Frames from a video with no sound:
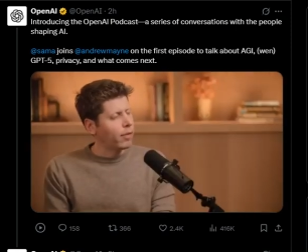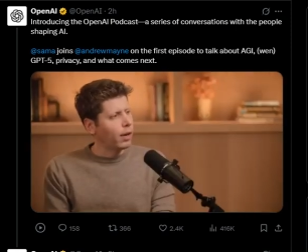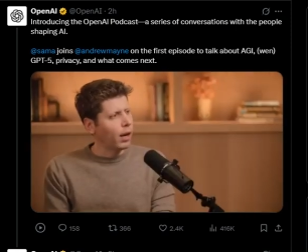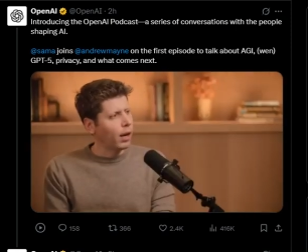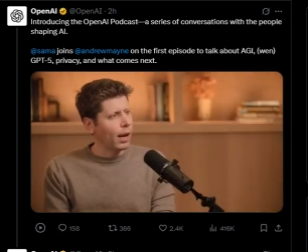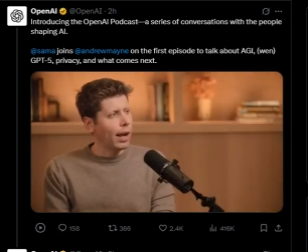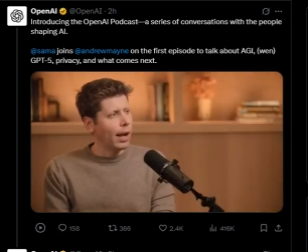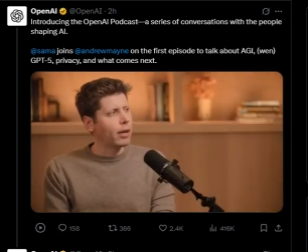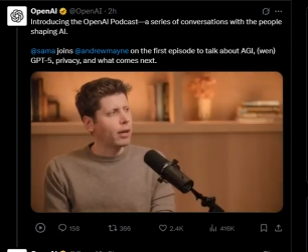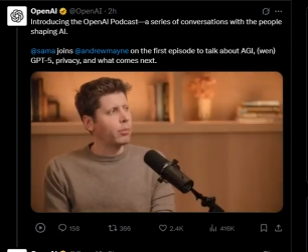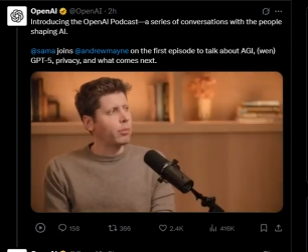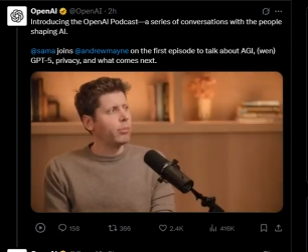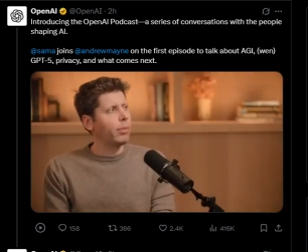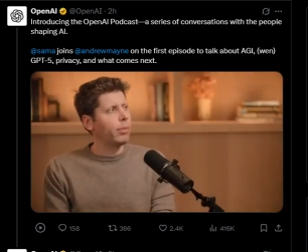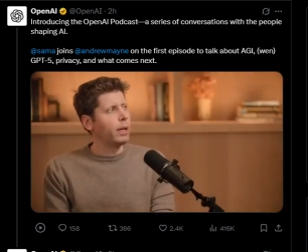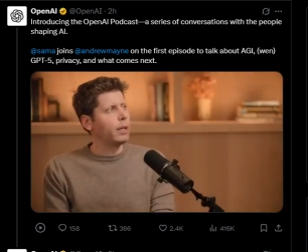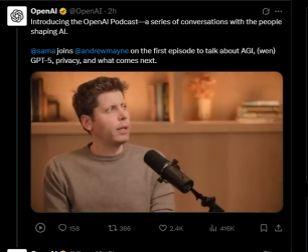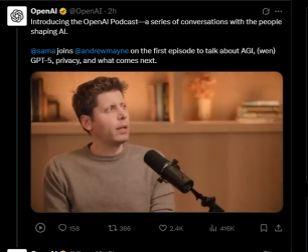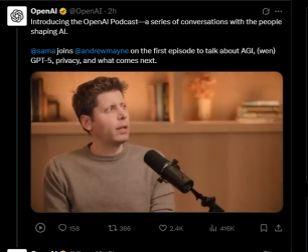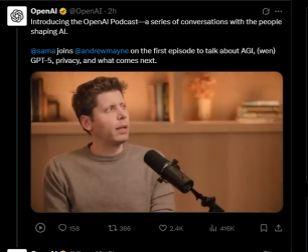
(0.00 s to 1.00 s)
figured it out,
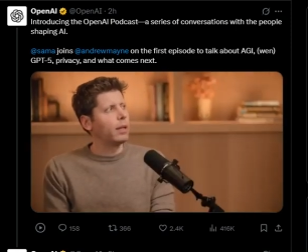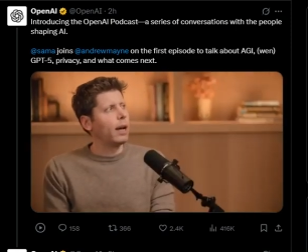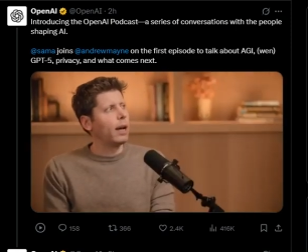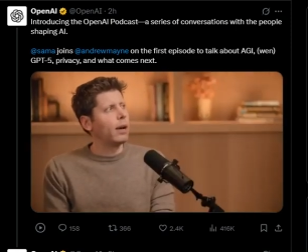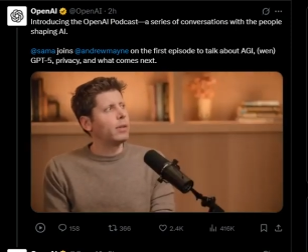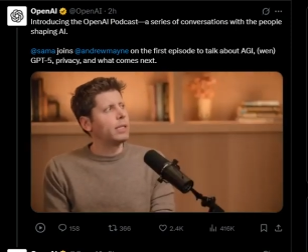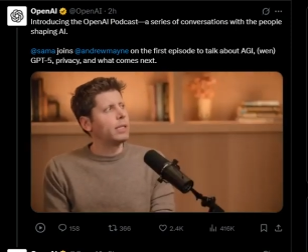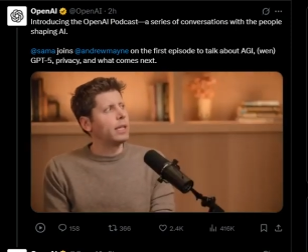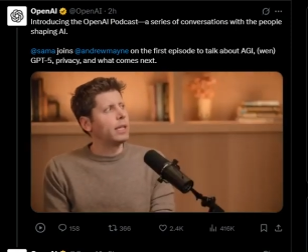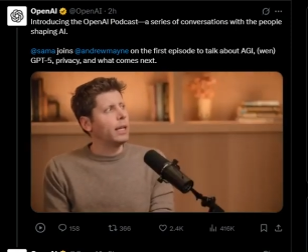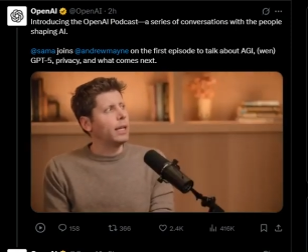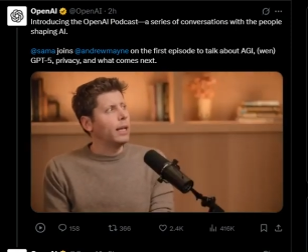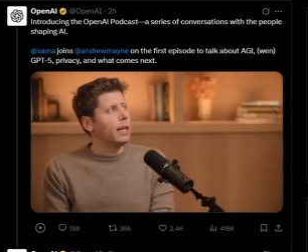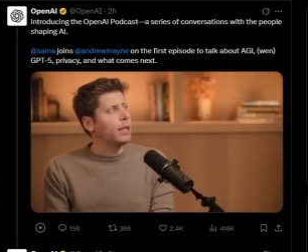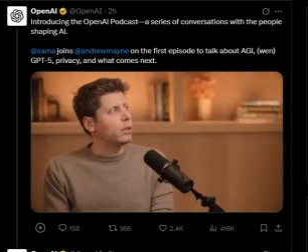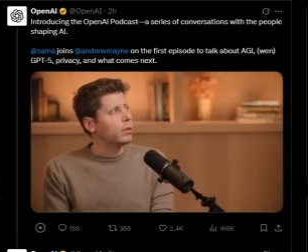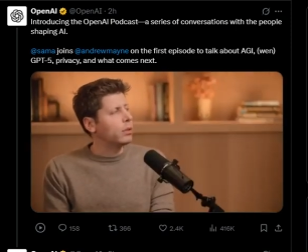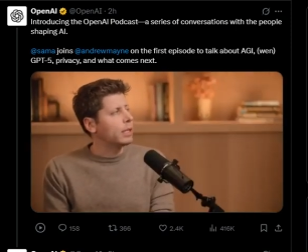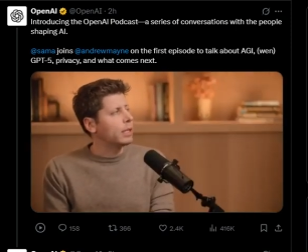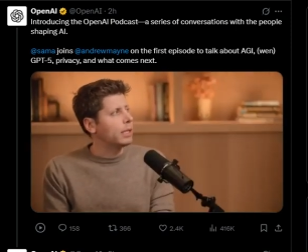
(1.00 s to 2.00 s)
but I would say
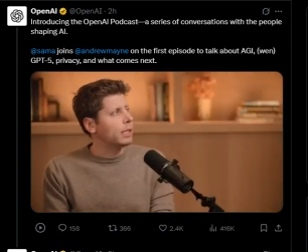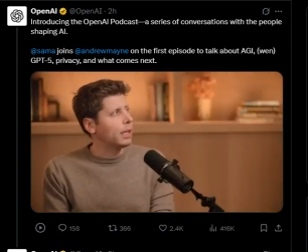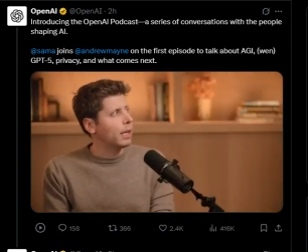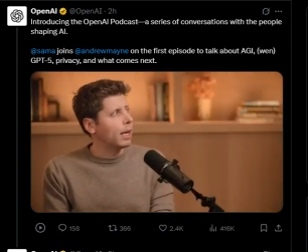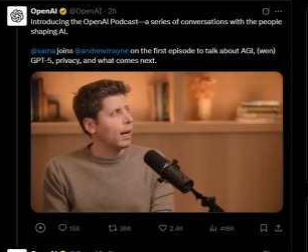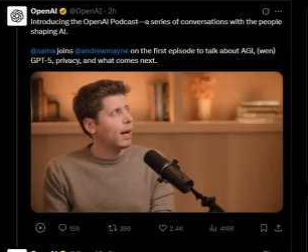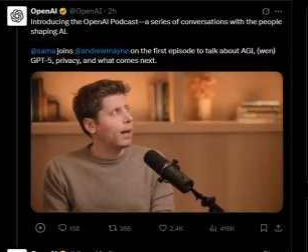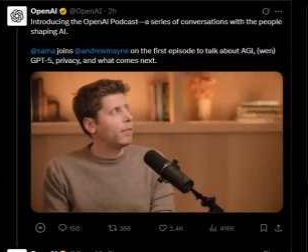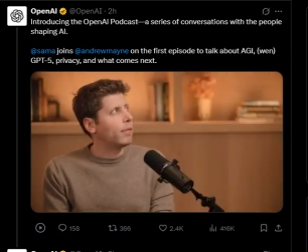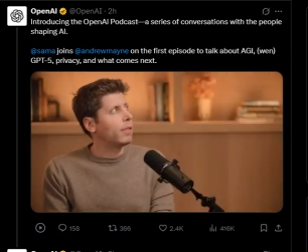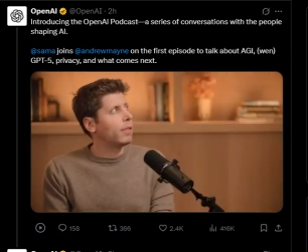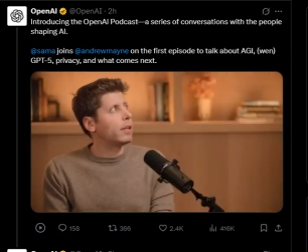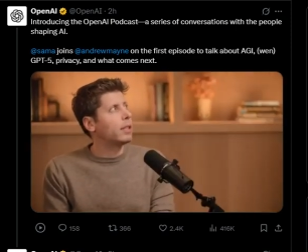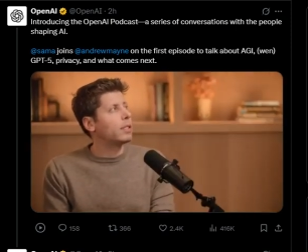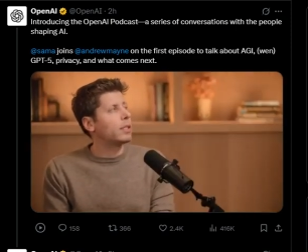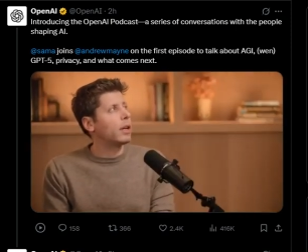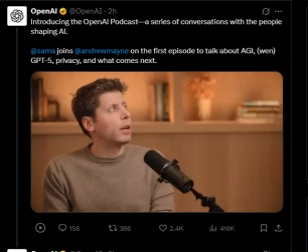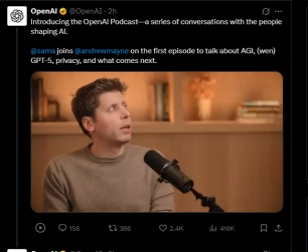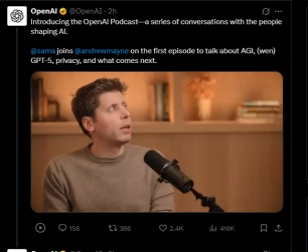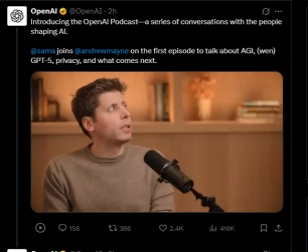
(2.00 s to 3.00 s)
increasing
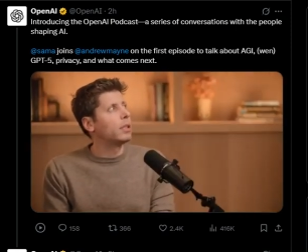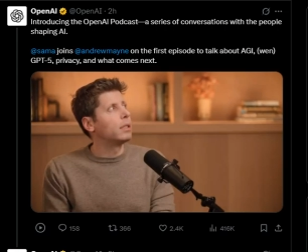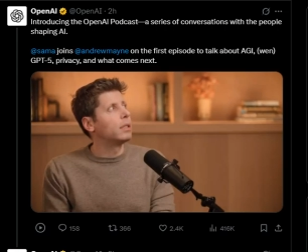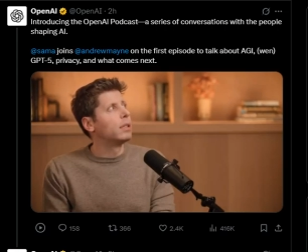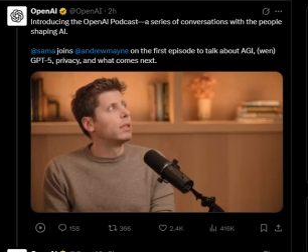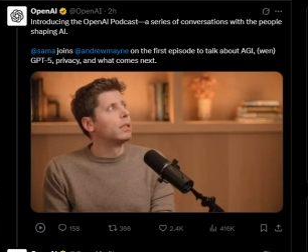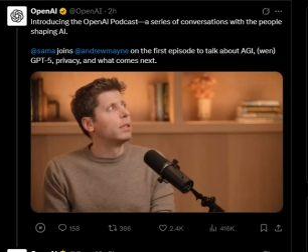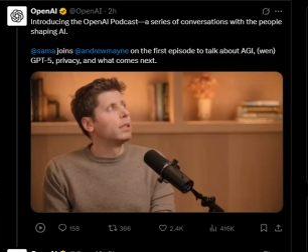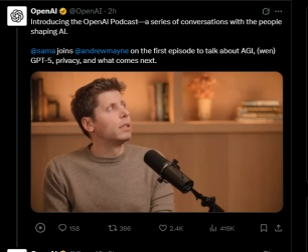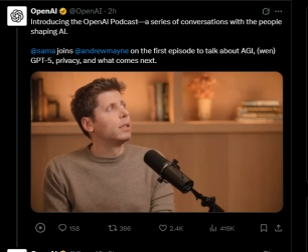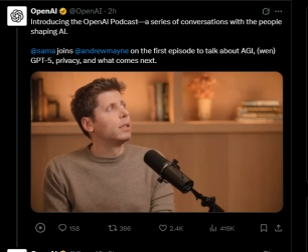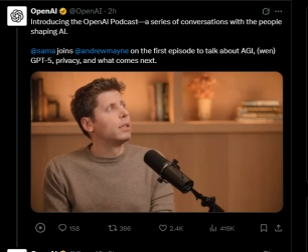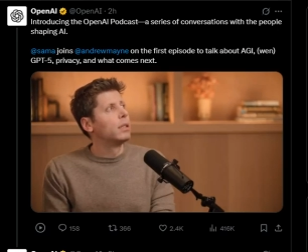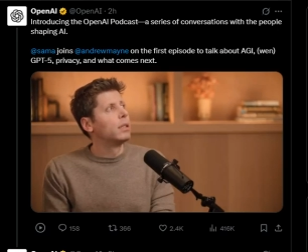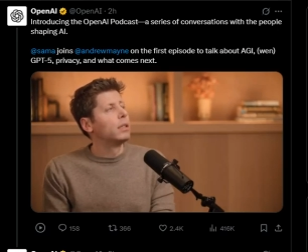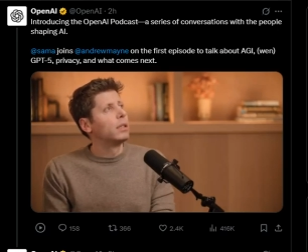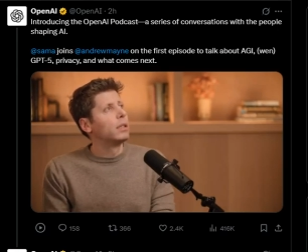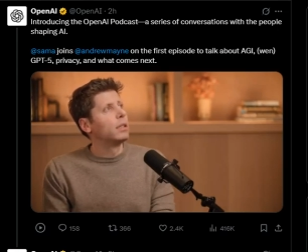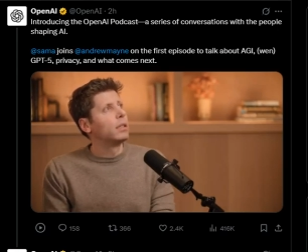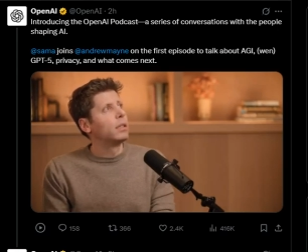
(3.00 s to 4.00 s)
confidence on
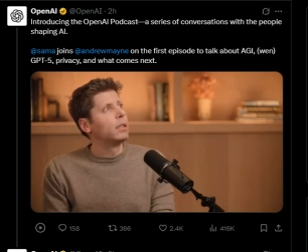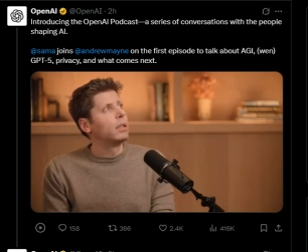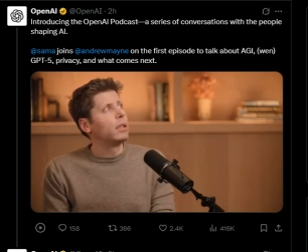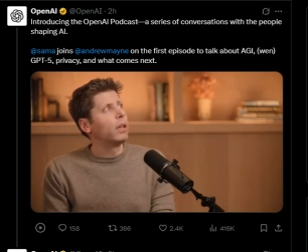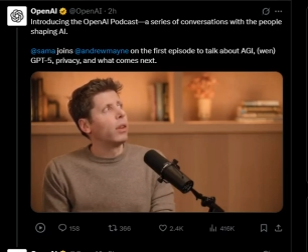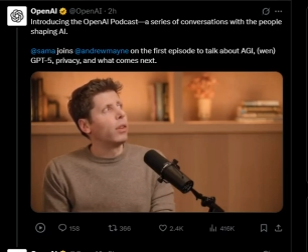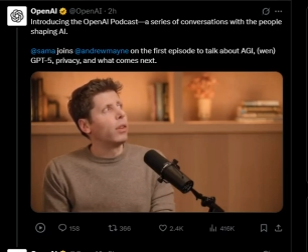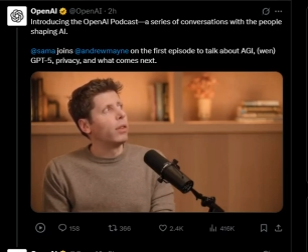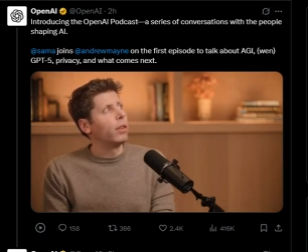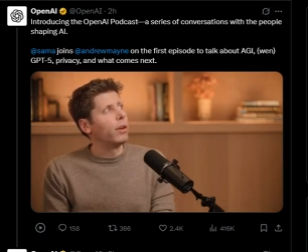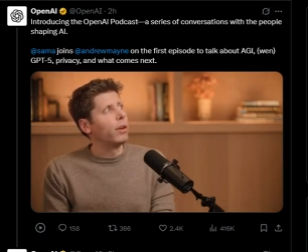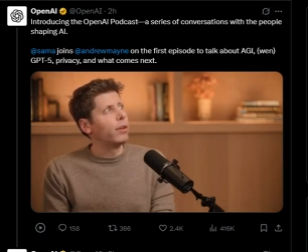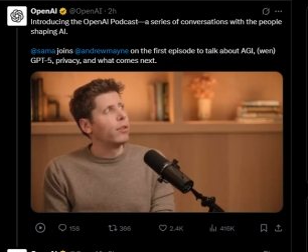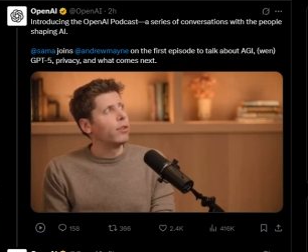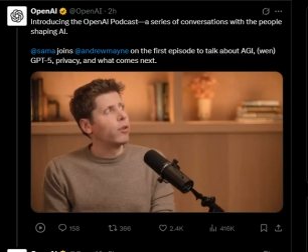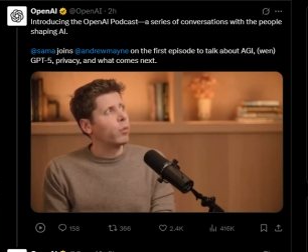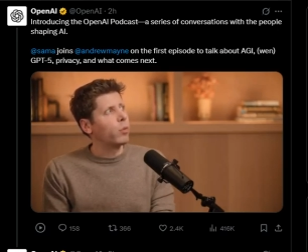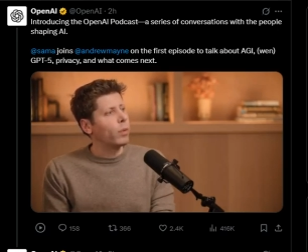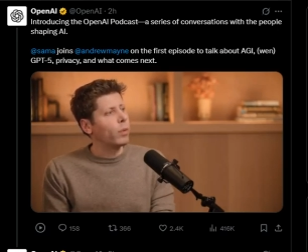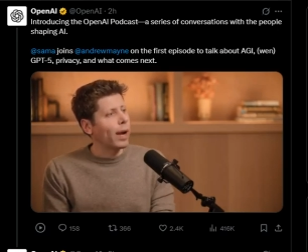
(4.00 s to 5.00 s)
the
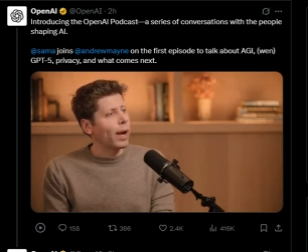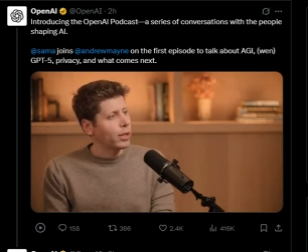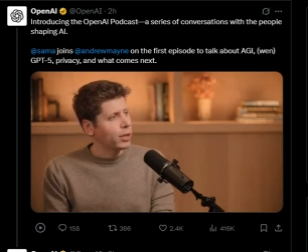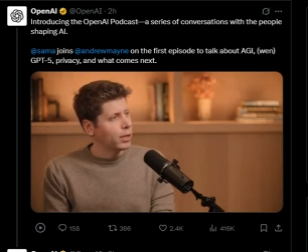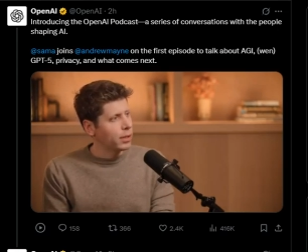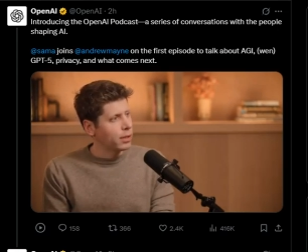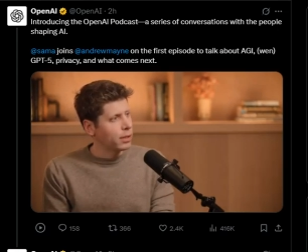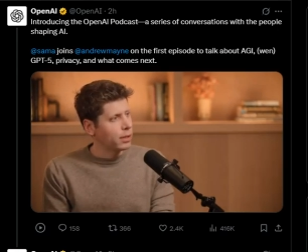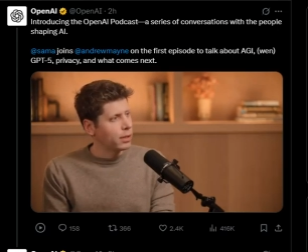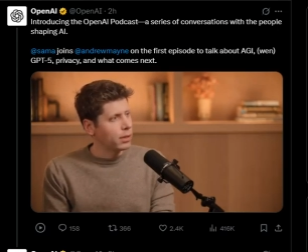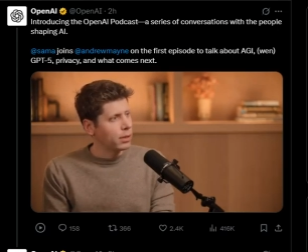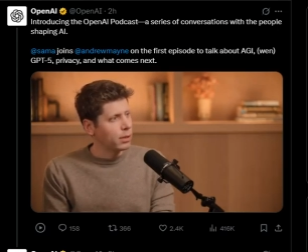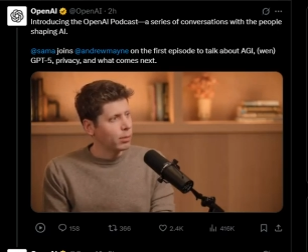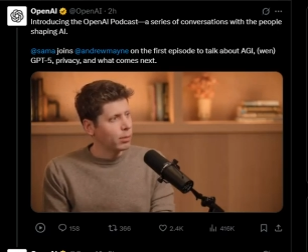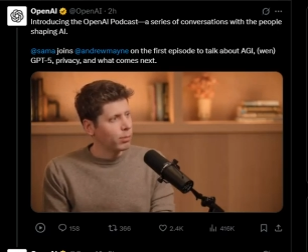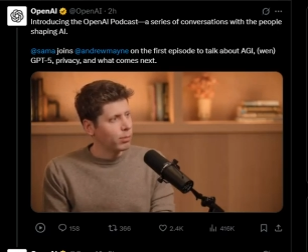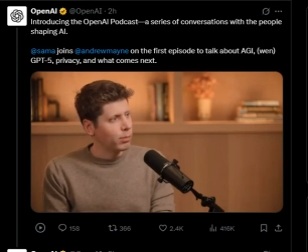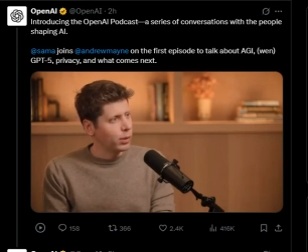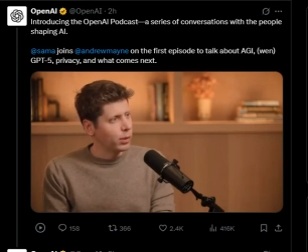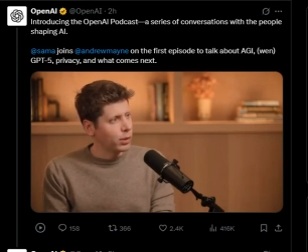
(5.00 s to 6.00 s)
directions to
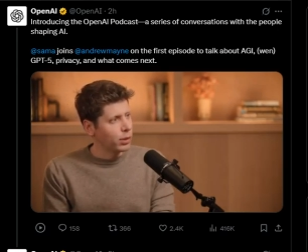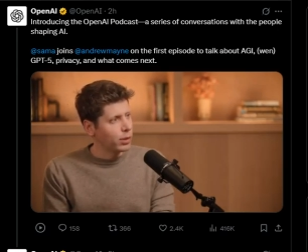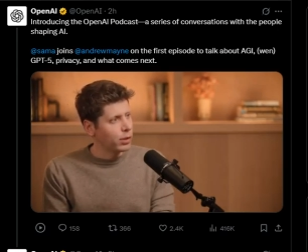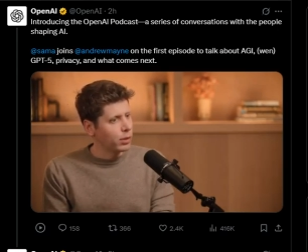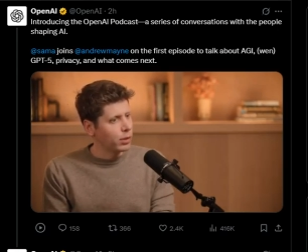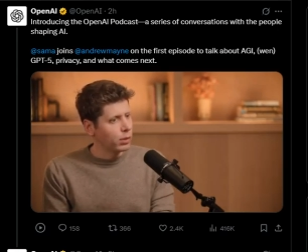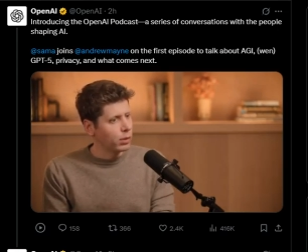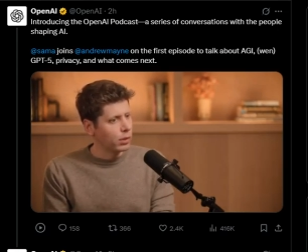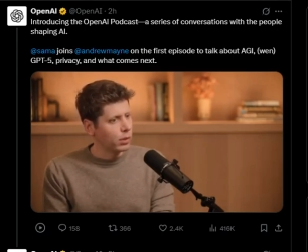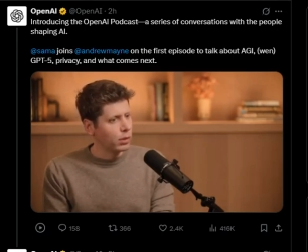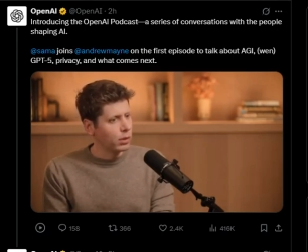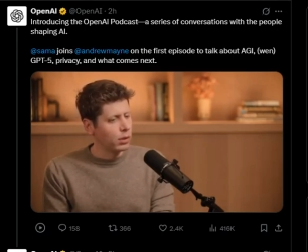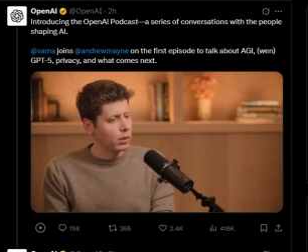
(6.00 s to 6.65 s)
pursue.